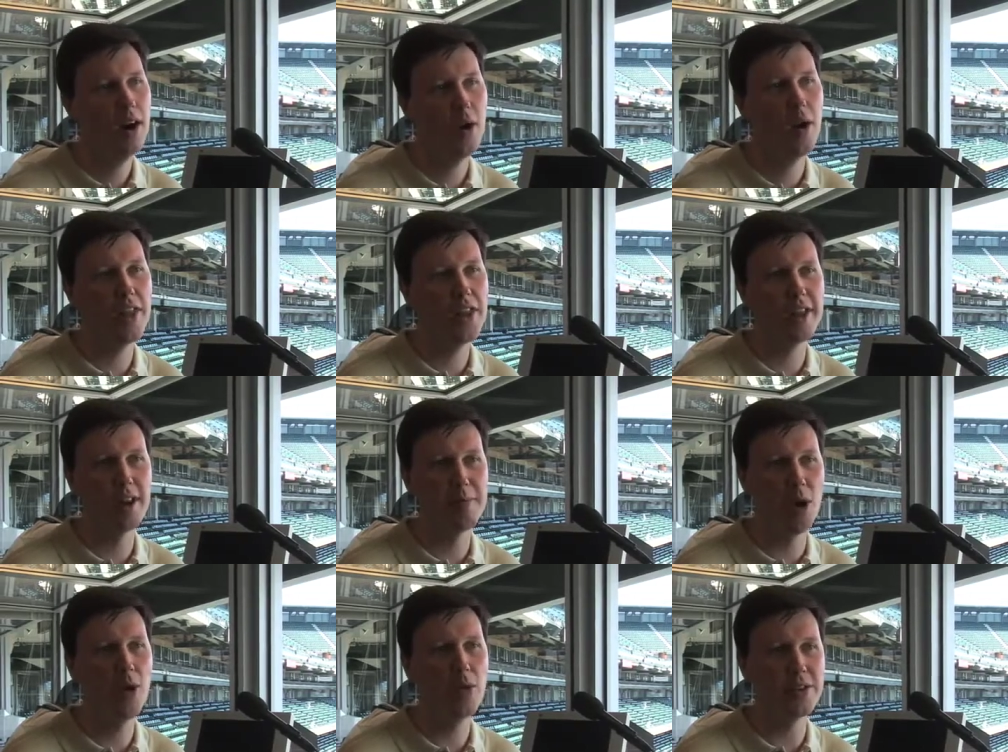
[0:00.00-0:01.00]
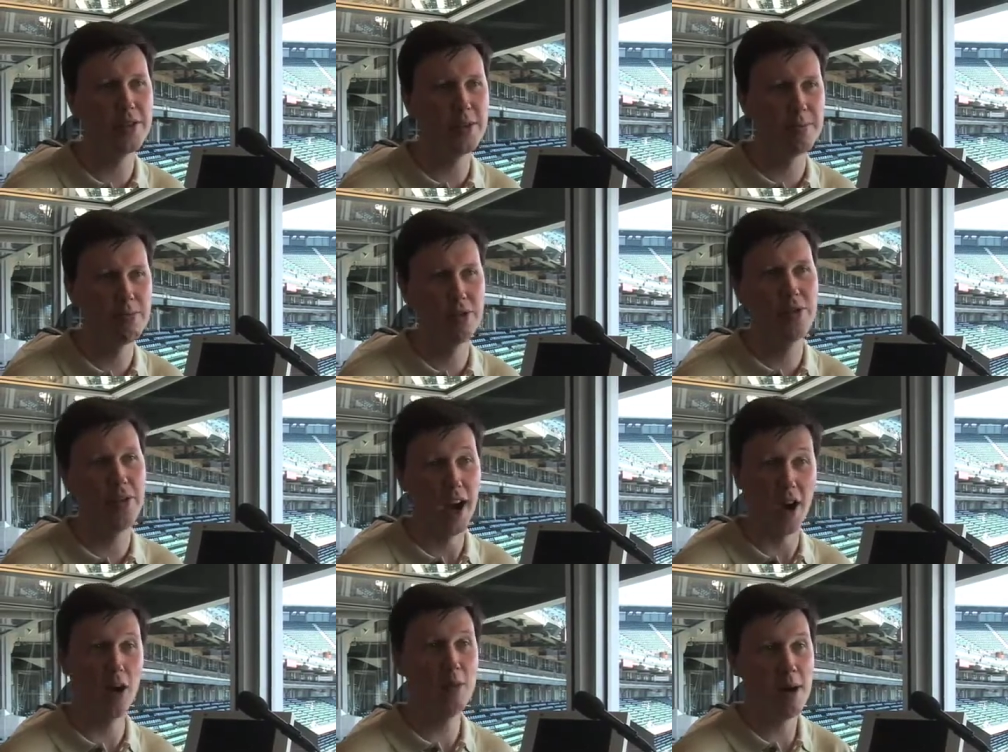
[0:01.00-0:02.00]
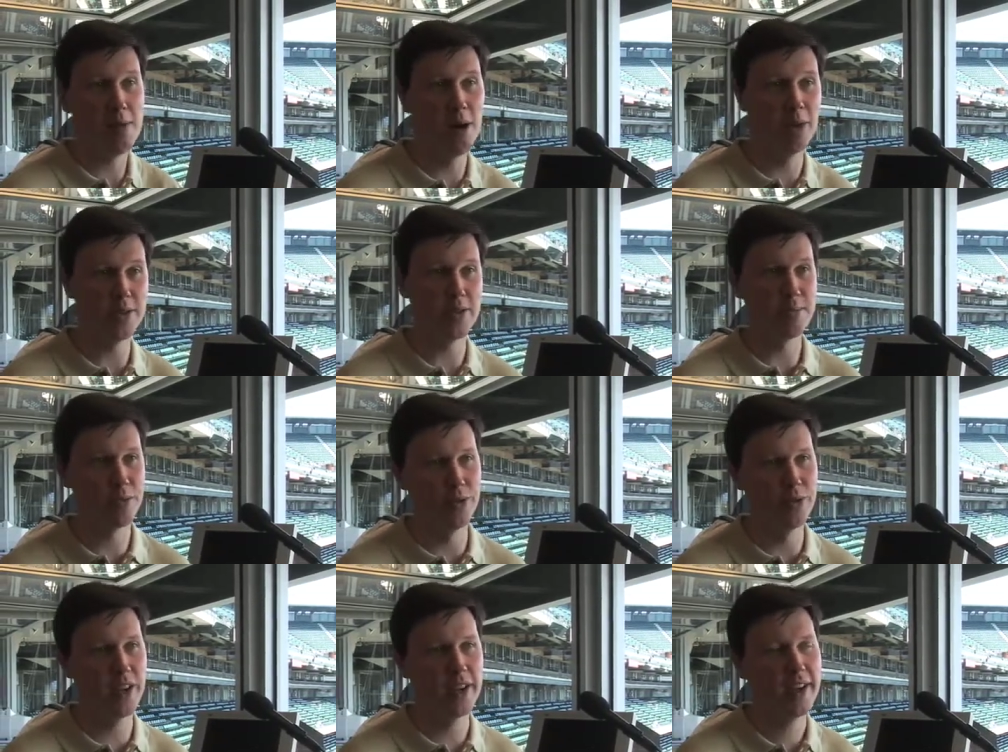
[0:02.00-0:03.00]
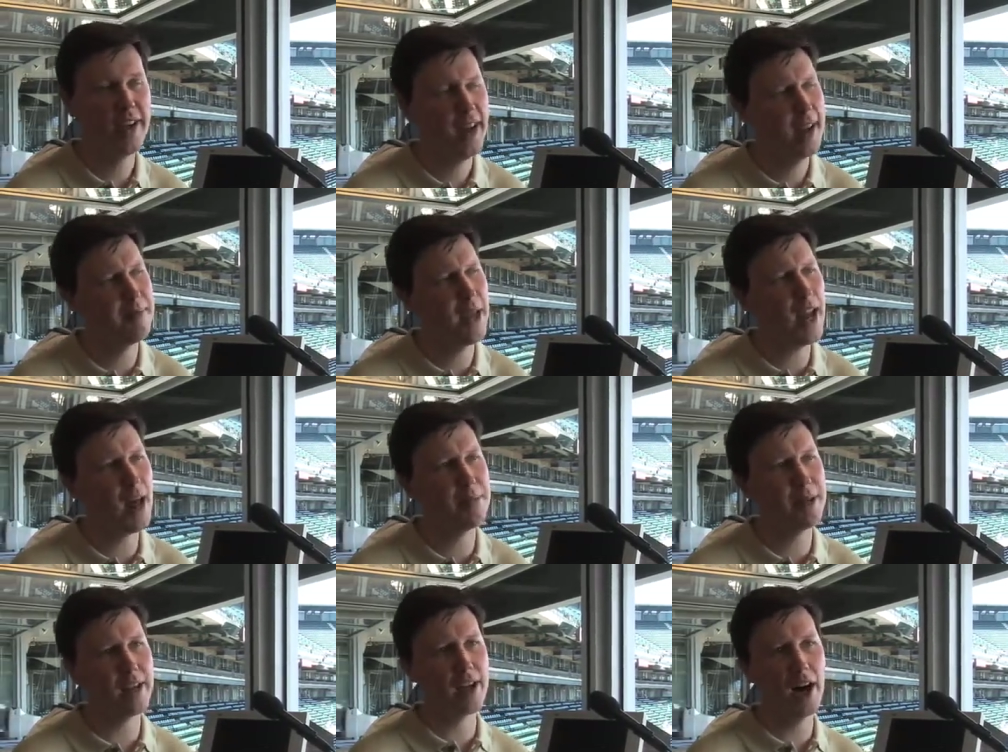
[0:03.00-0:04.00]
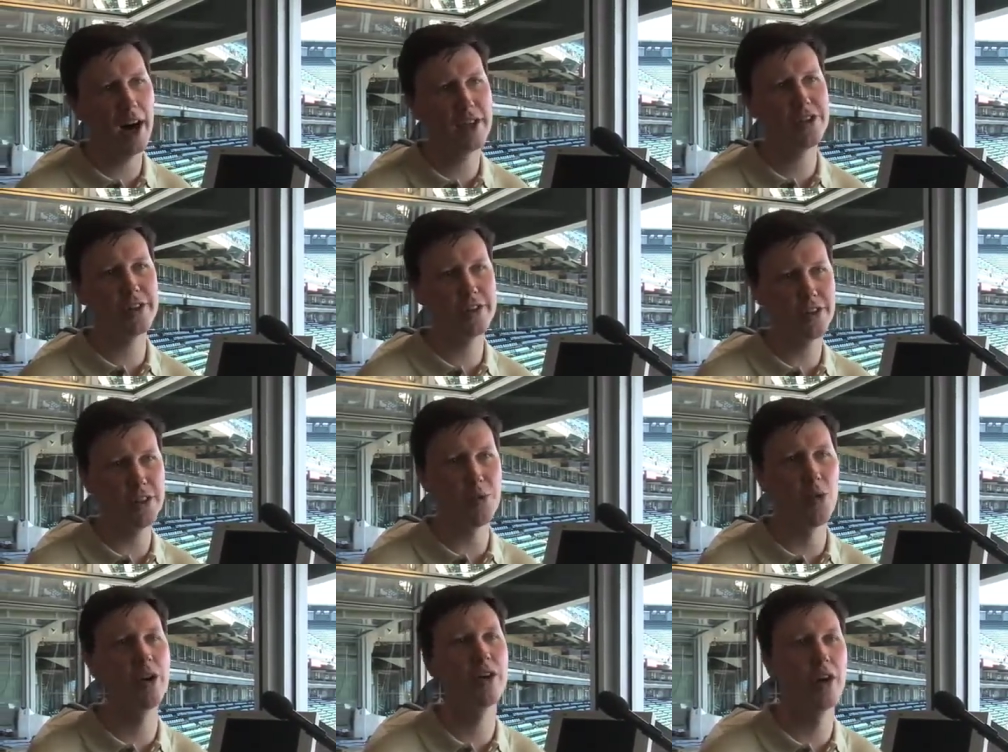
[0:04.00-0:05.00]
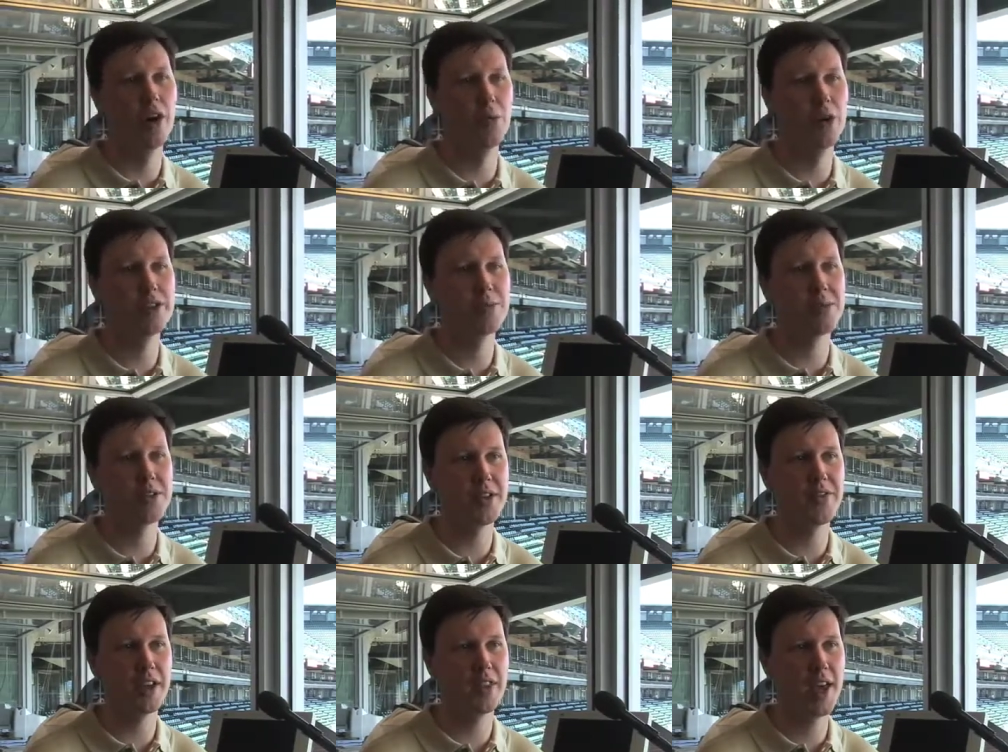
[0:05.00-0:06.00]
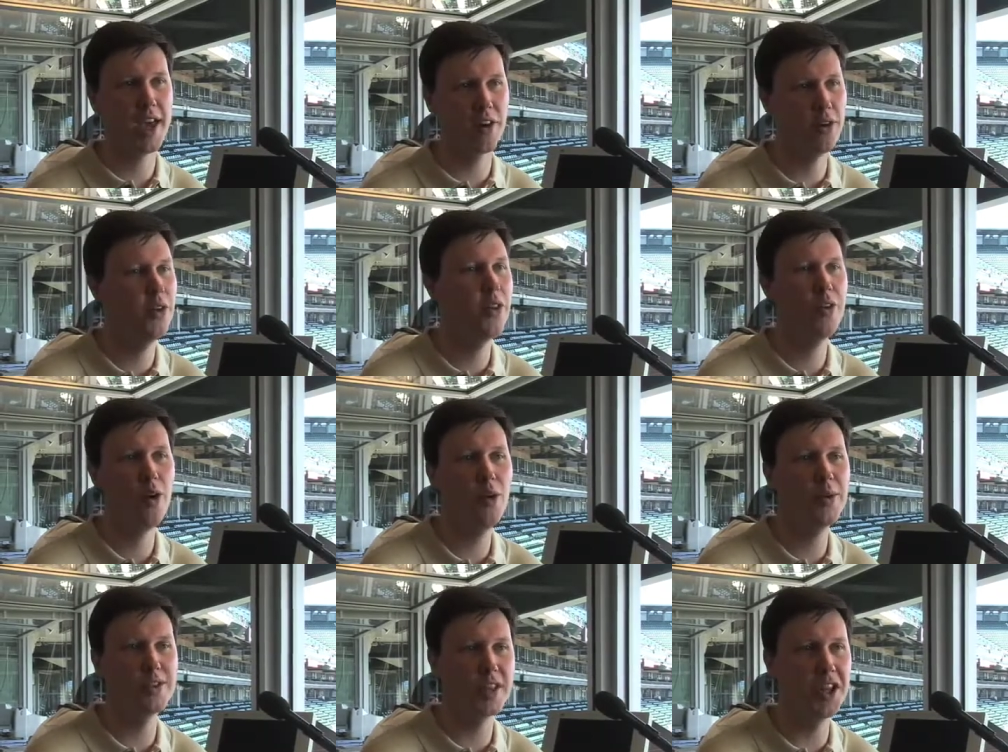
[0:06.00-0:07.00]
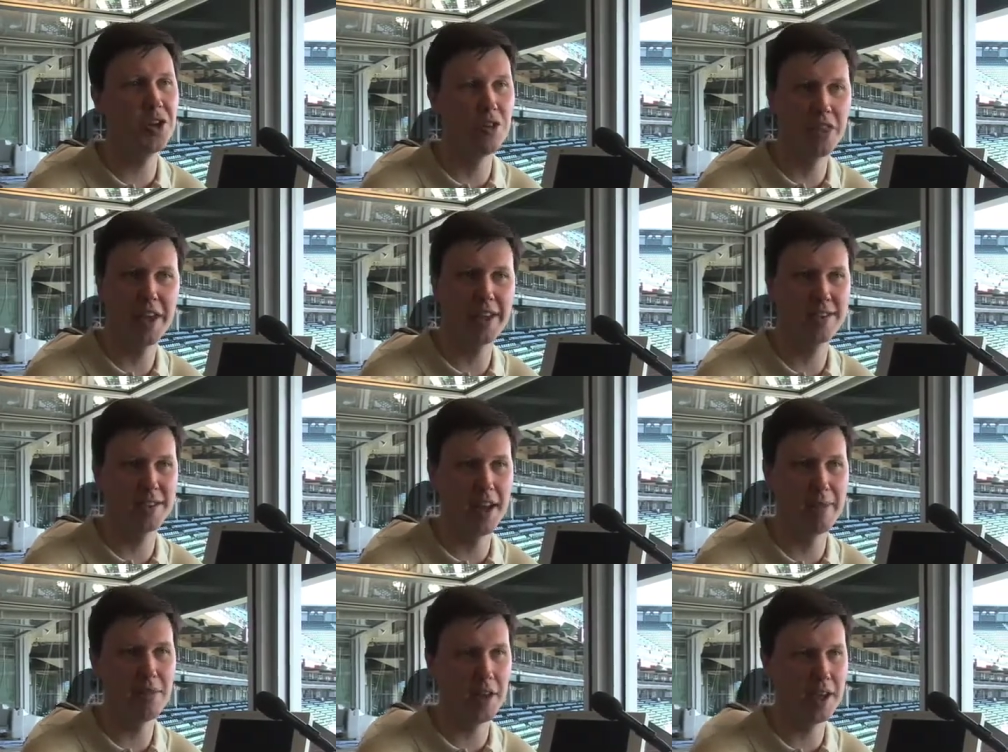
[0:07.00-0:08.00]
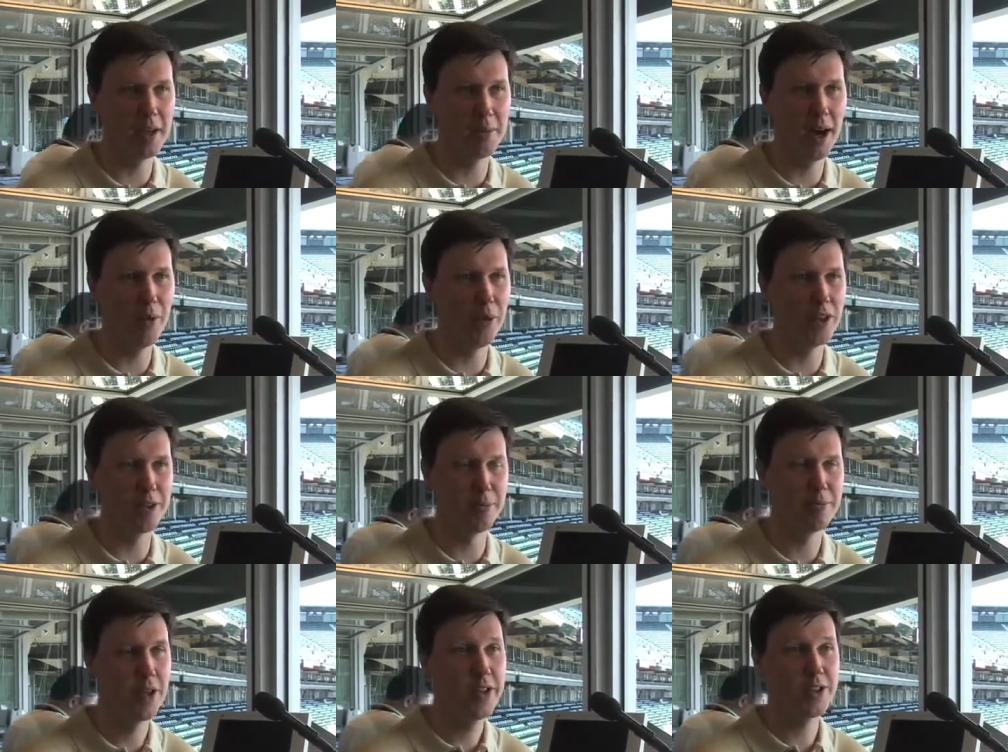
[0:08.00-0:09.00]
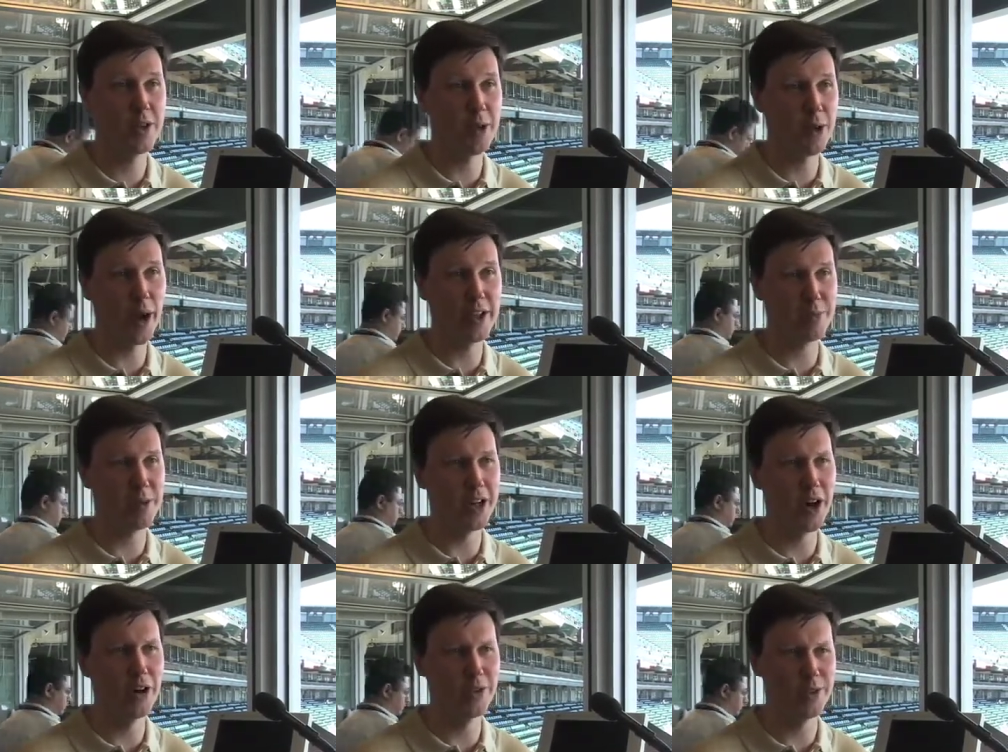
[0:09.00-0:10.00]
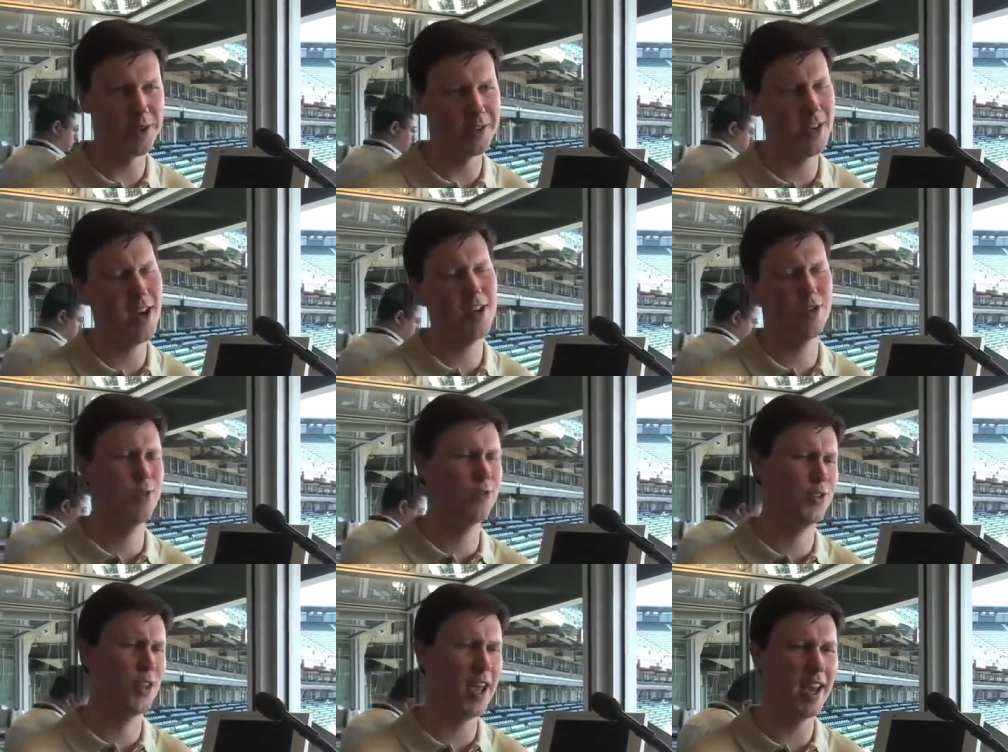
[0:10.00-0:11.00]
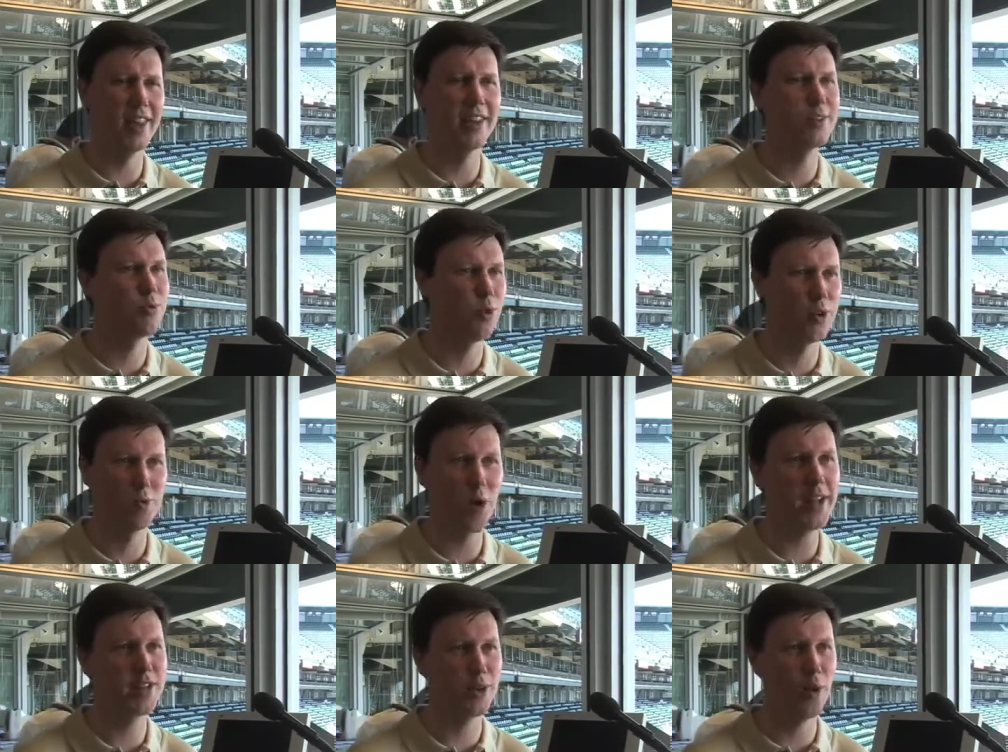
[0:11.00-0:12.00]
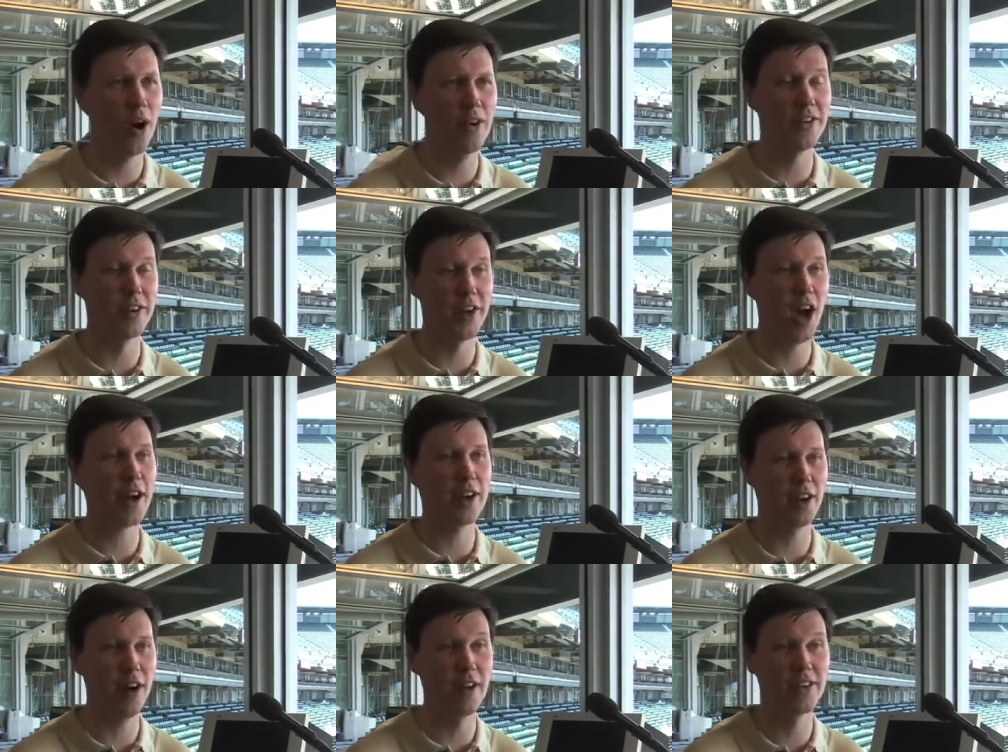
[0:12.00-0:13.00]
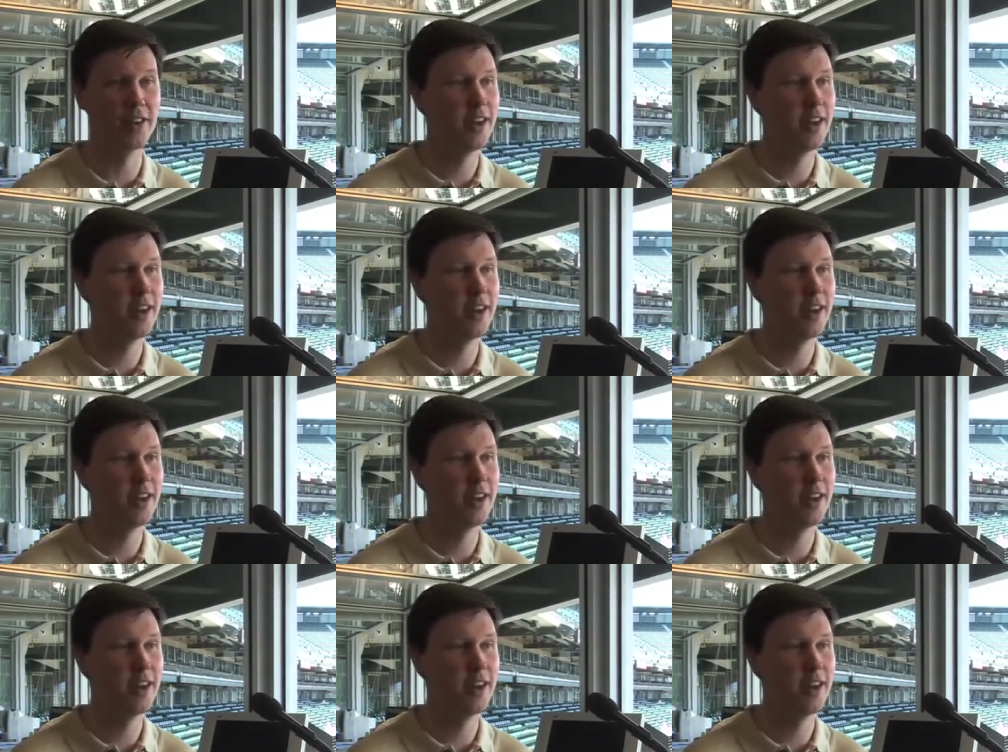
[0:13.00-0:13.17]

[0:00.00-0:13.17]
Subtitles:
Oh, I think I'm always improving. I hope I'm always improving. It may not be consciously working on one specific thing, although there are always little things that I'm thinking about, whether somebody writes me a note and says, hey, you're saying this word way too often, knock it off.